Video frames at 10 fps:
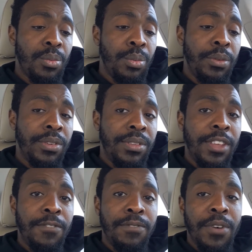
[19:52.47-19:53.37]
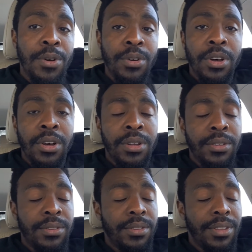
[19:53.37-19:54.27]
We receive phone
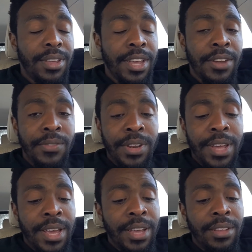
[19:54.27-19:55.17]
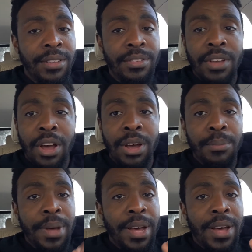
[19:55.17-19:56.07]
calls every day talking
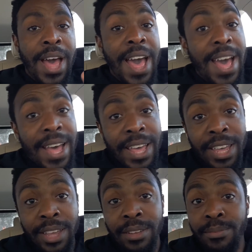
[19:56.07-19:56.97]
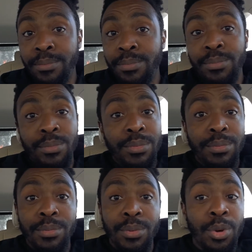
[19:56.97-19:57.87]
about, "Hi,
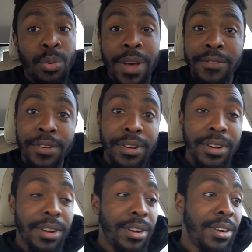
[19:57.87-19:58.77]
whoever,